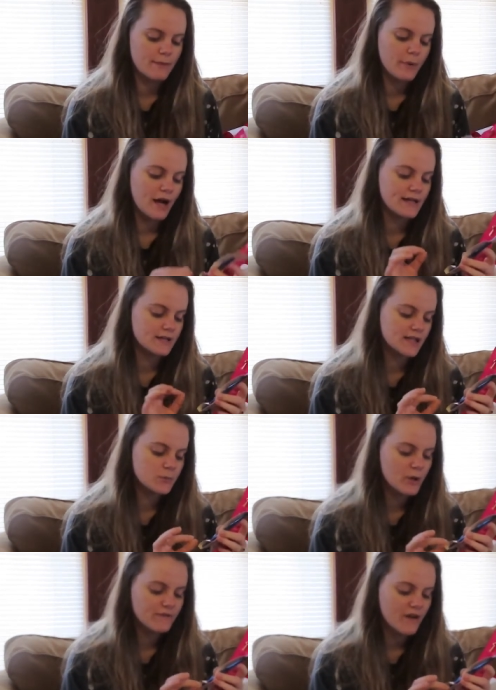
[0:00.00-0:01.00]
I bought a
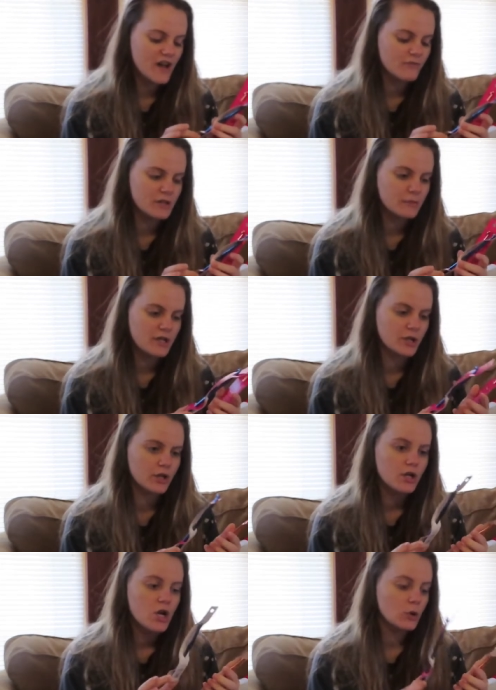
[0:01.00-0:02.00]
6.5
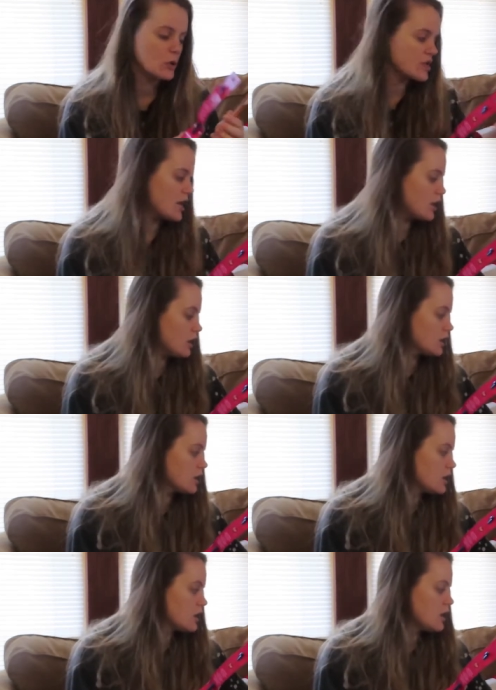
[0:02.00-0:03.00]
millimeter crochet hook,
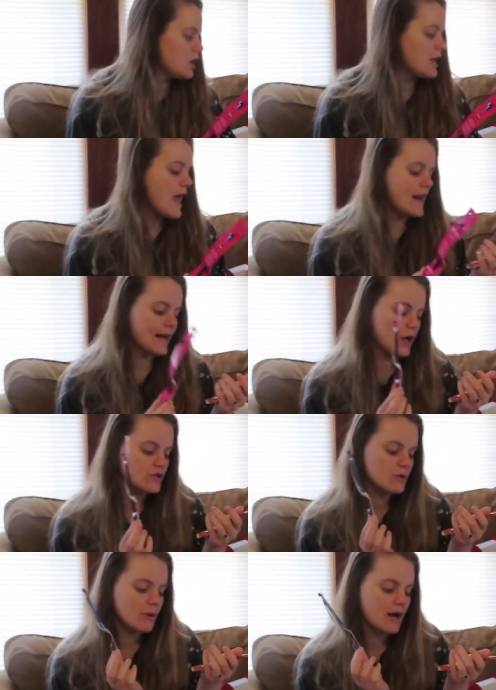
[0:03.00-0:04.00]
and I
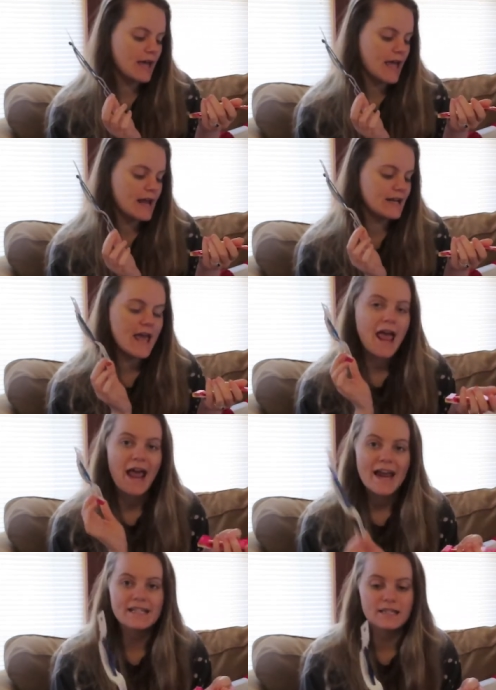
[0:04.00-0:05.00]
also bought an
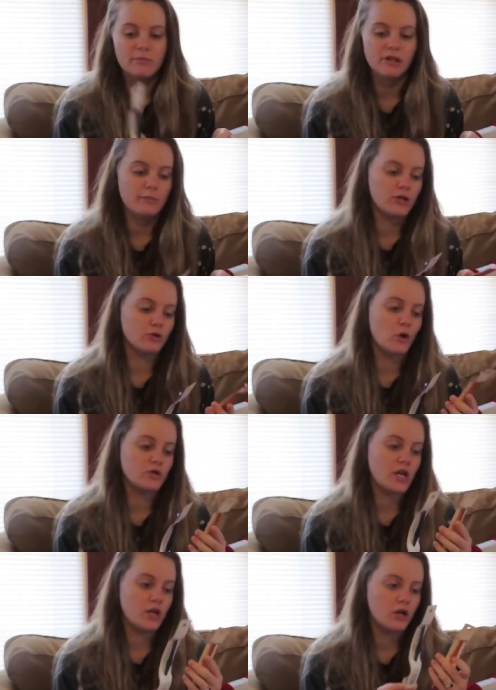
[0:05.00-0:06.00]
8 millimeter
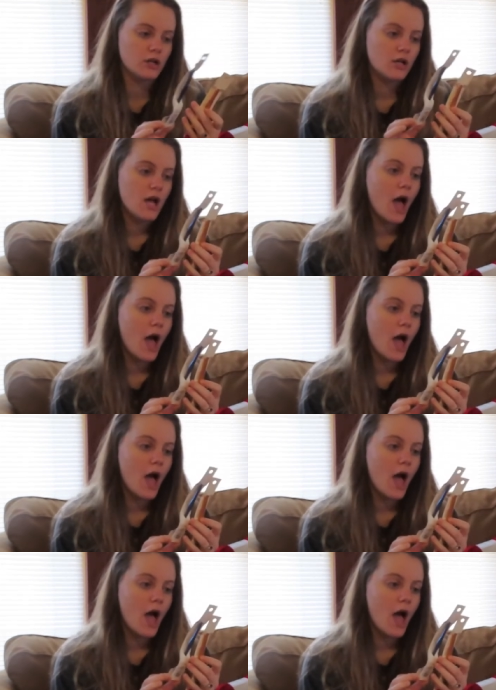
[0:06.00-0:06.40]
crochet hook.